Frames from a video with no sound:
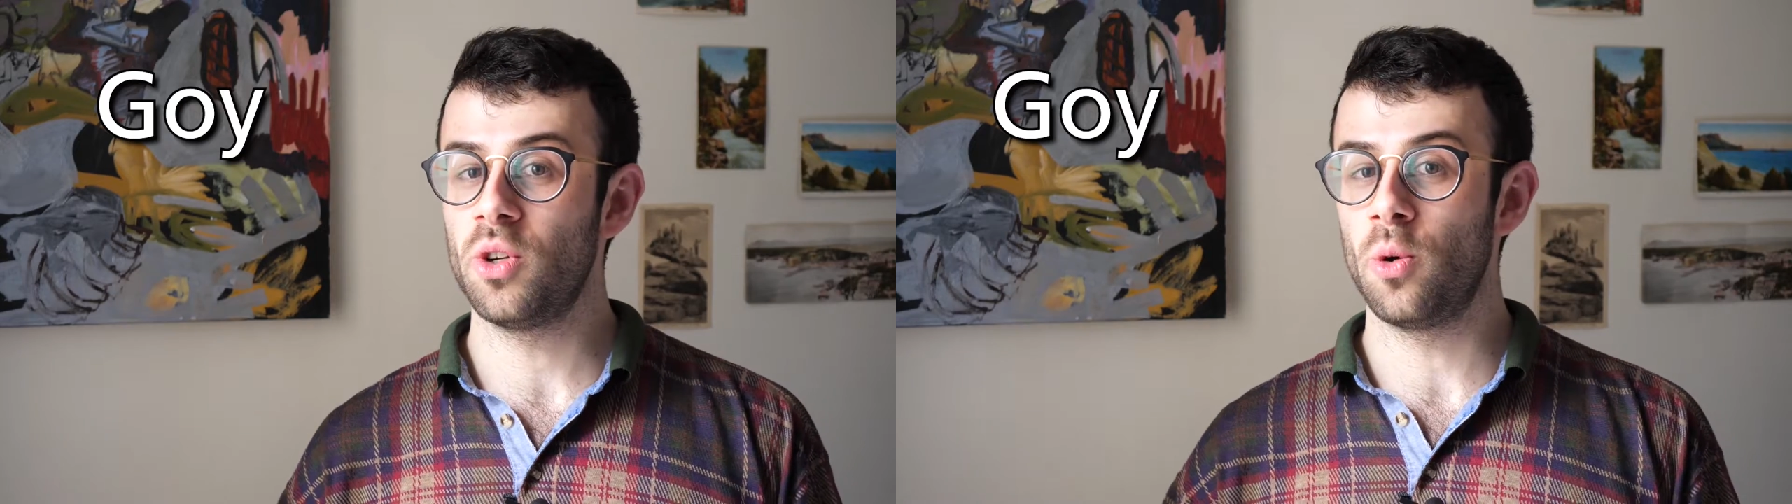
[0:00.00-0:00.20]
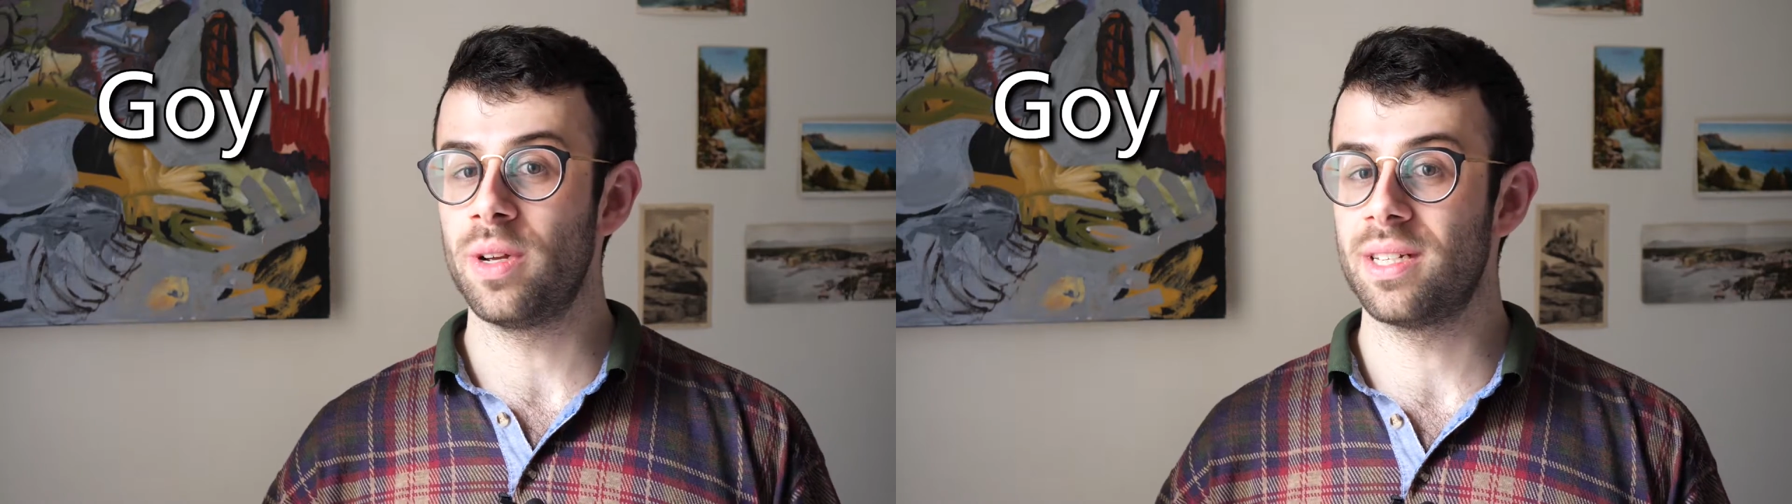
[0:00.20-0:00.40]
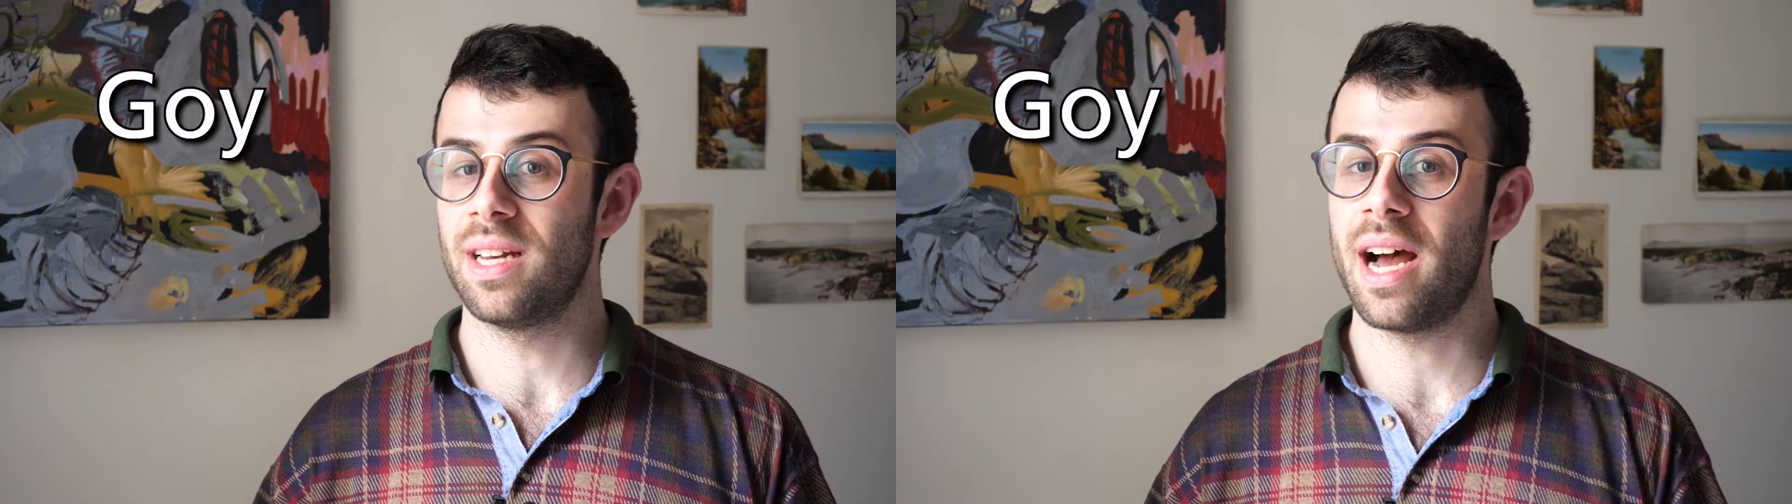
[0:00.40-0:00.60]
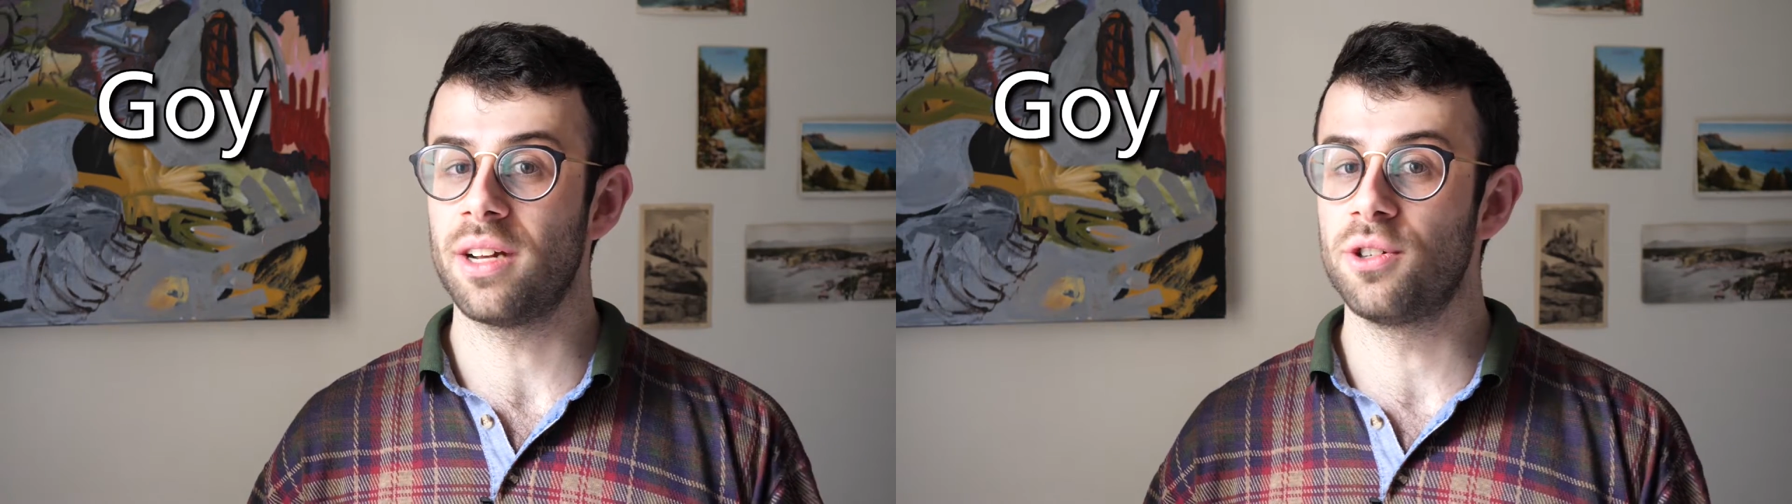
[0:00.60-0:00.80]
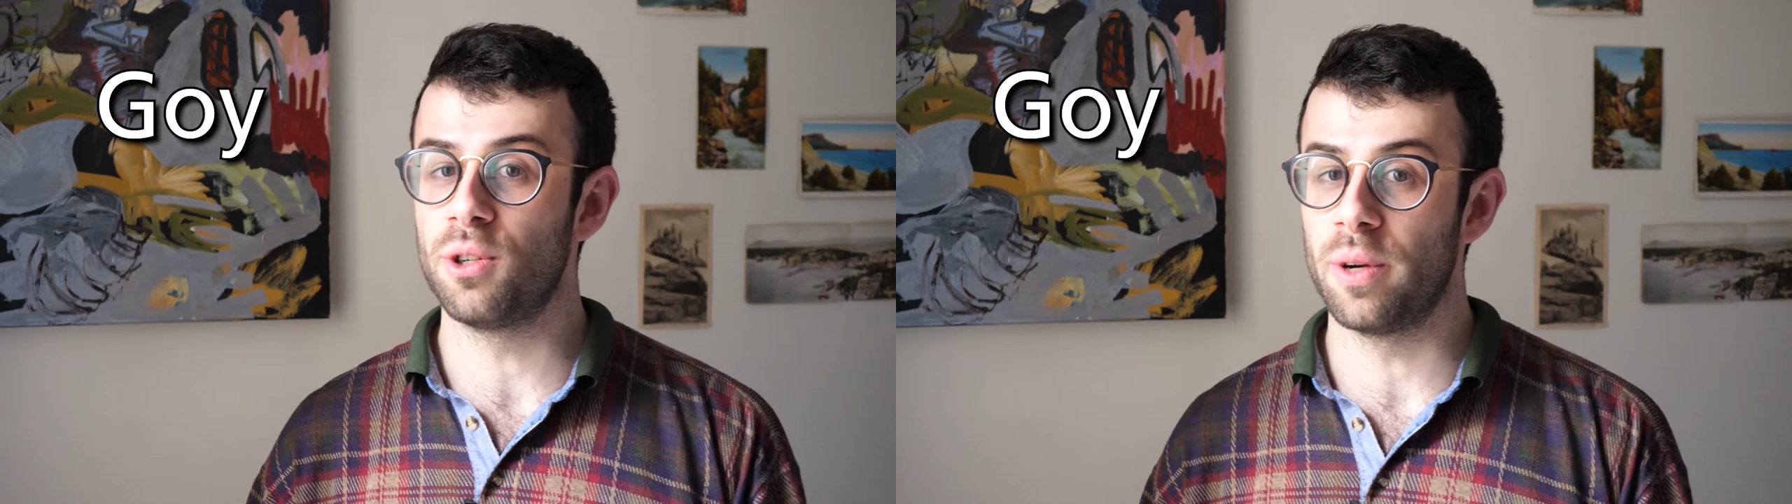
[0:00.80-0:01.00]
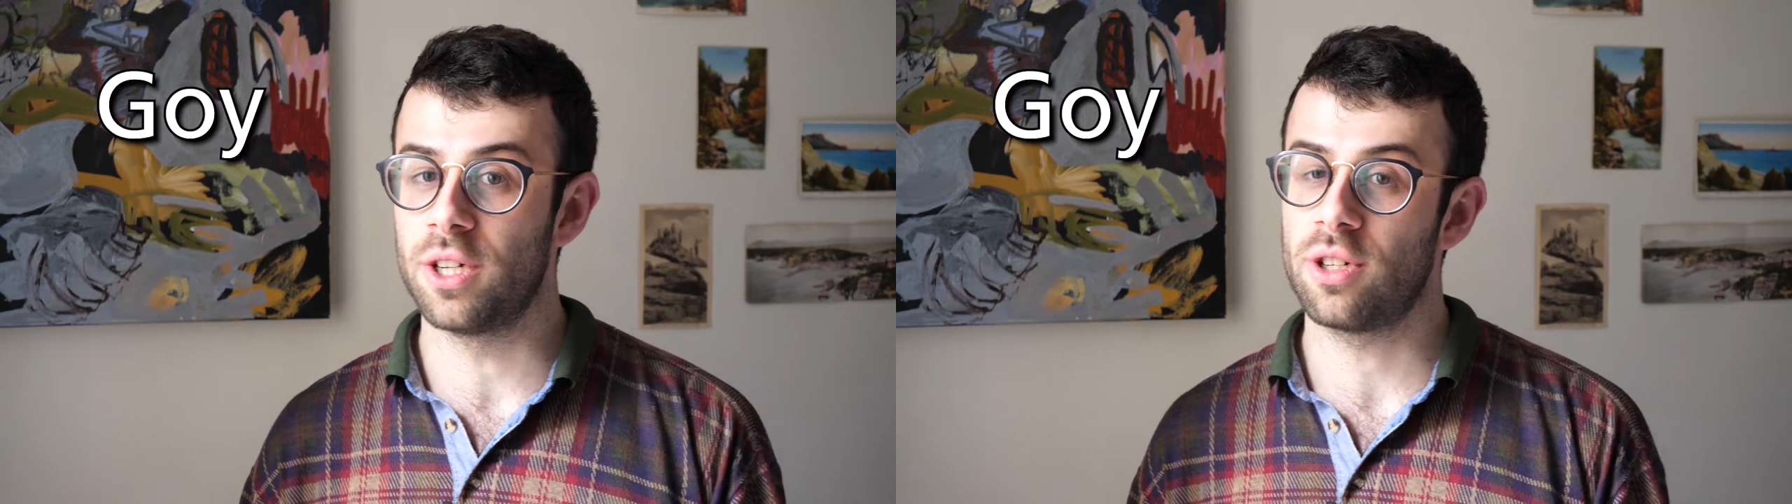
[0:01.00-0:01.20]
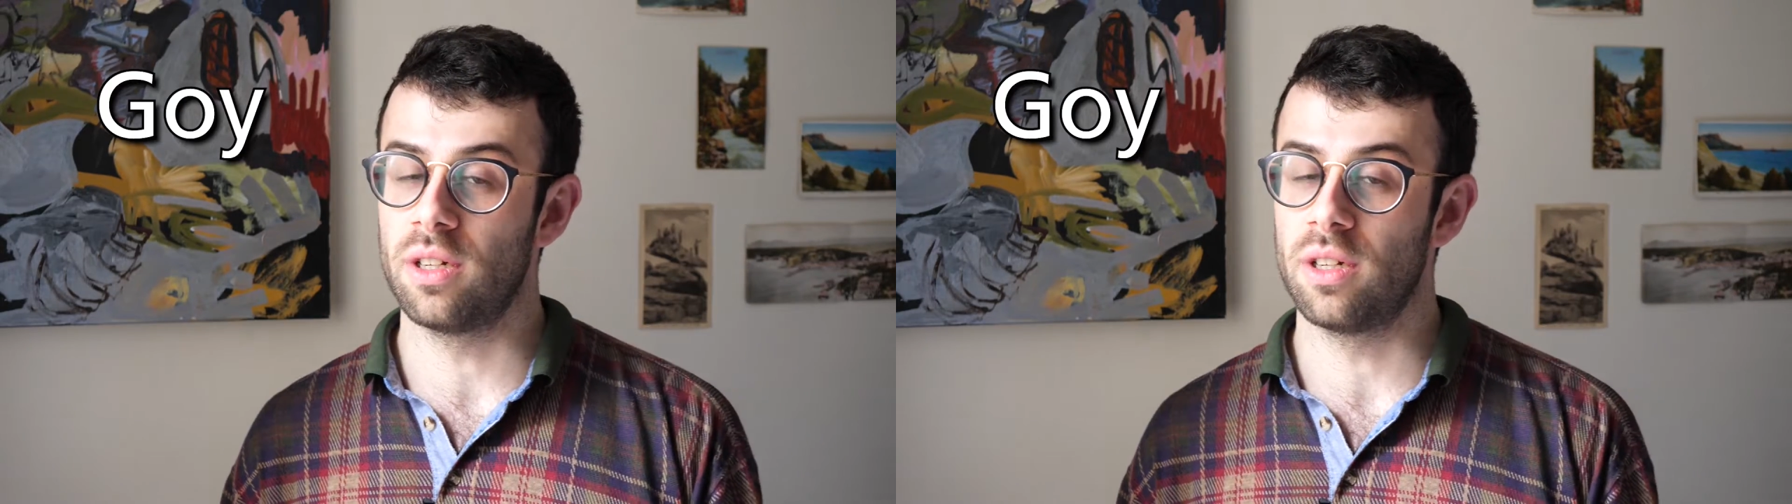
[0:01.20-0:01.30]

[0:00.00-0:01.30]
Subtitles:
who is not Jewish.